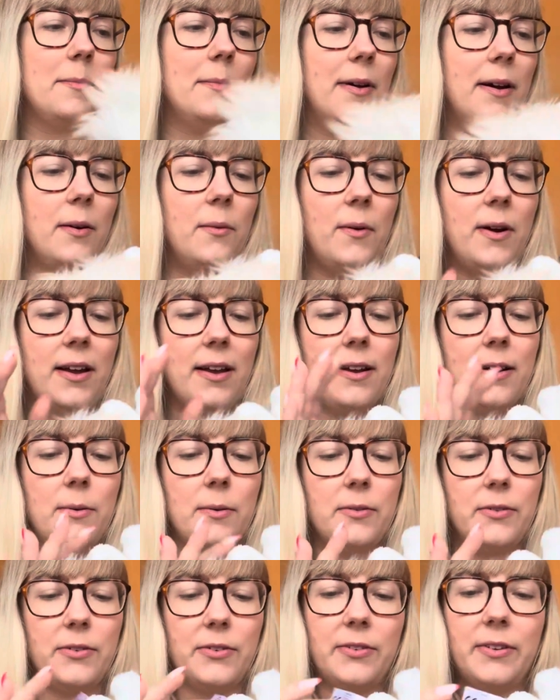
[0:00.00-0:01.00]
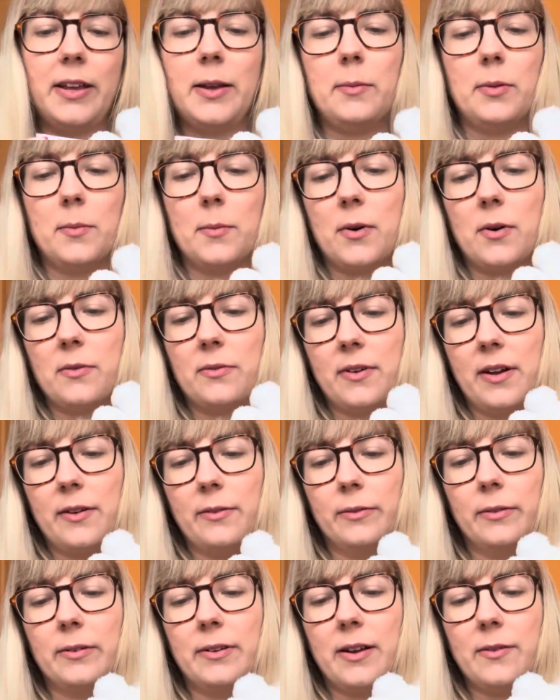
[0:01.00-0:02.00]
my way, I would just keep them all
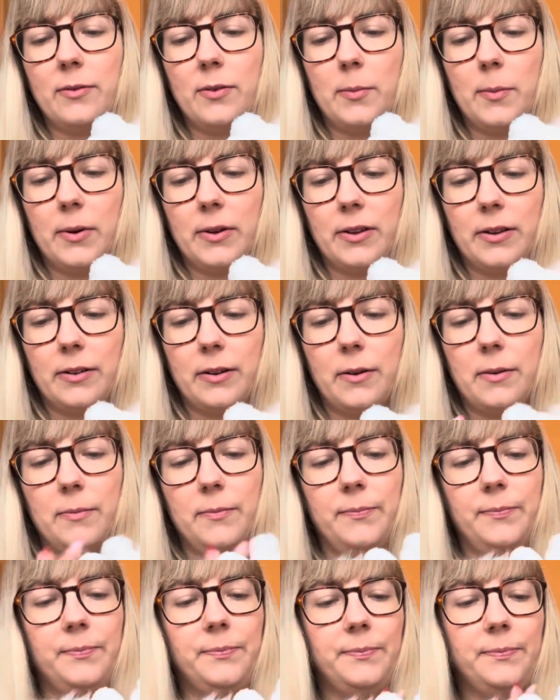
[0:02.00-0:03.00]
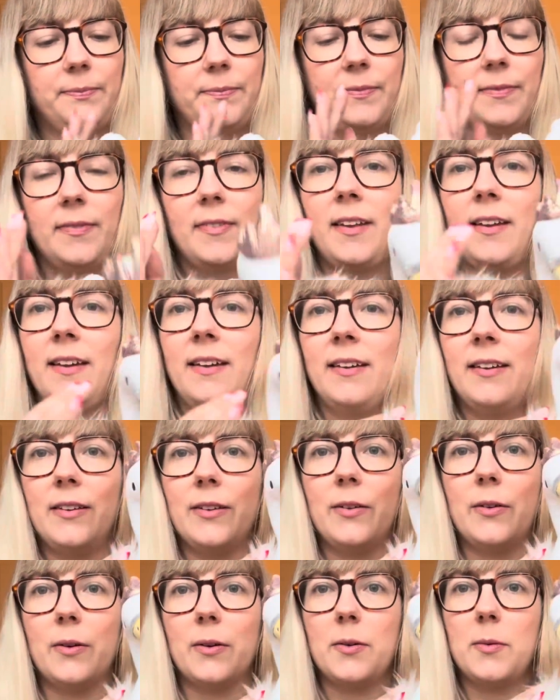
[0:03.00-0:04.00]
forever and ever, but you know,
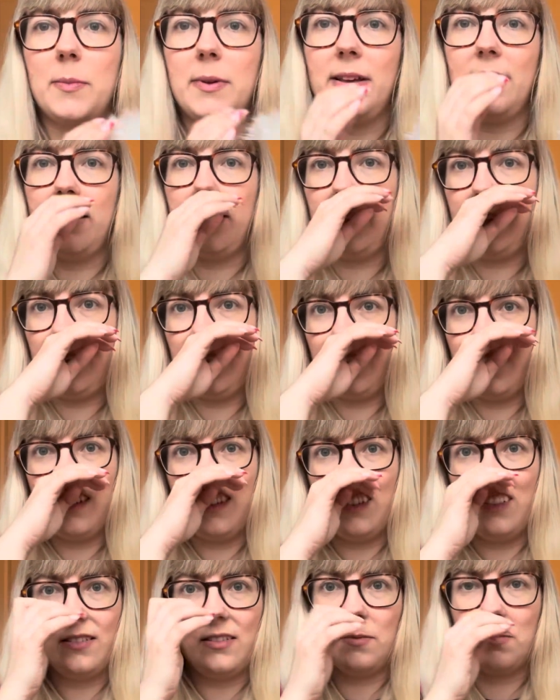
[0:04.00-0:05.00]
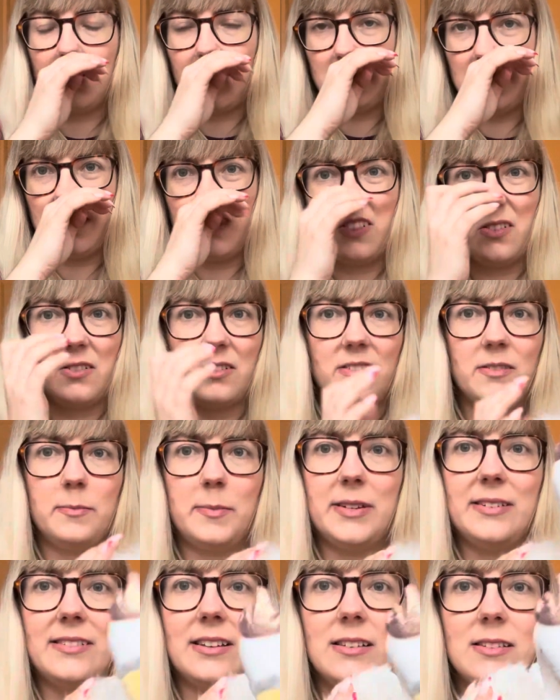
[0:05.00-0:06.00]
you gotta be, sometimes you gotta
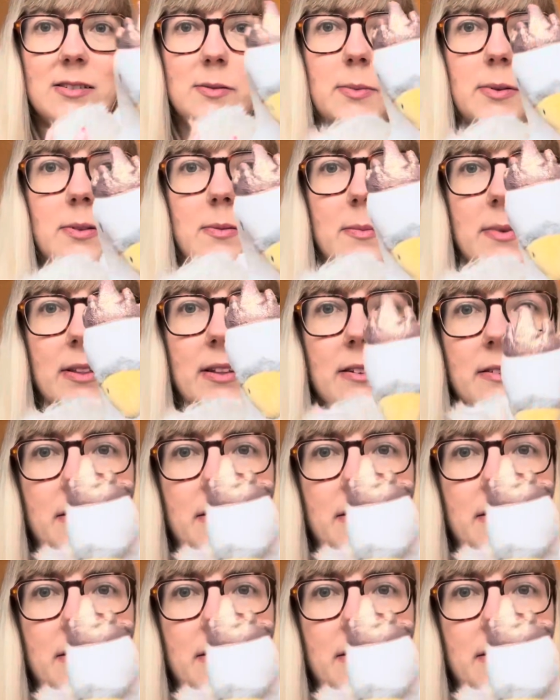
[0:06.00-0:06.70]
be sensible and be like,